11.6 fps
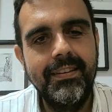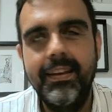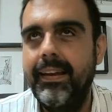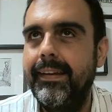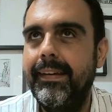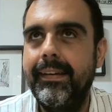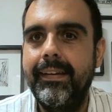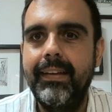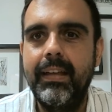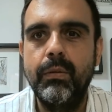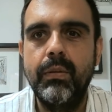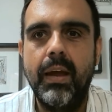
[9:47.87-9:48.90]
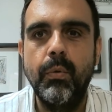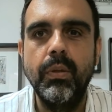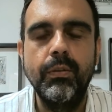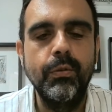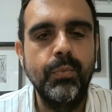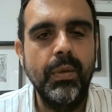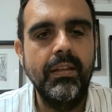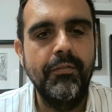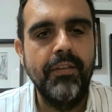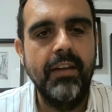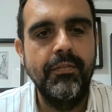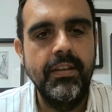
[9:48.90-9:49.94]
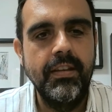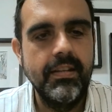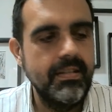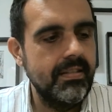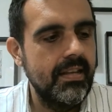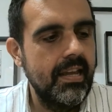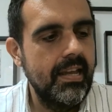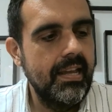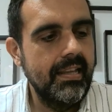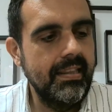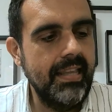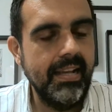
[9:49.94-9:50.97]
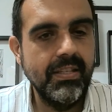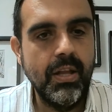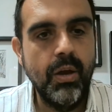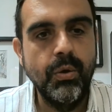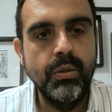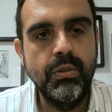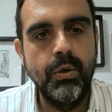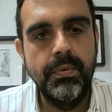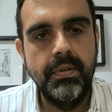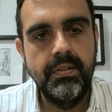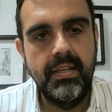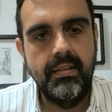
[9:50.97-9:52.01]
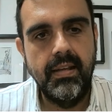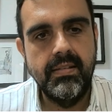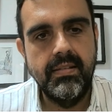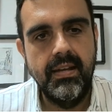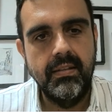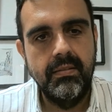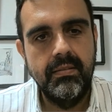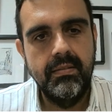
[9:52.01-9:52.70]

uh, it, i will do 25 years next october that i start